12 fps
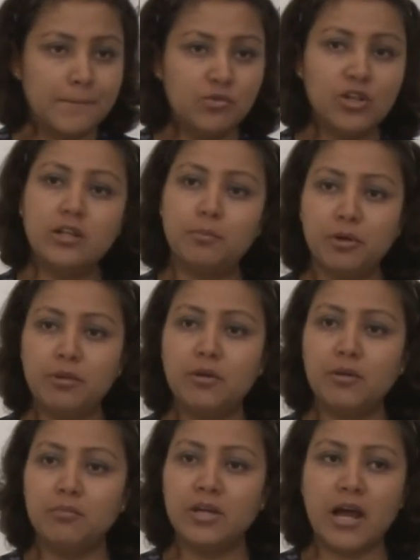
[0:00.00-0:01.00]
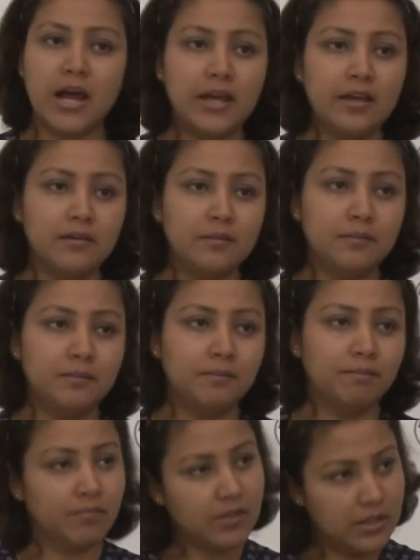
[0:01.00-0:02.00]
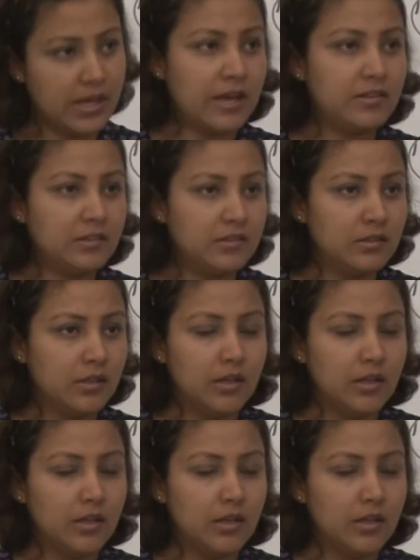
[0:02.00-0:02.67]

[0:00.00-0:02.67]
Will the premium be high? Yes.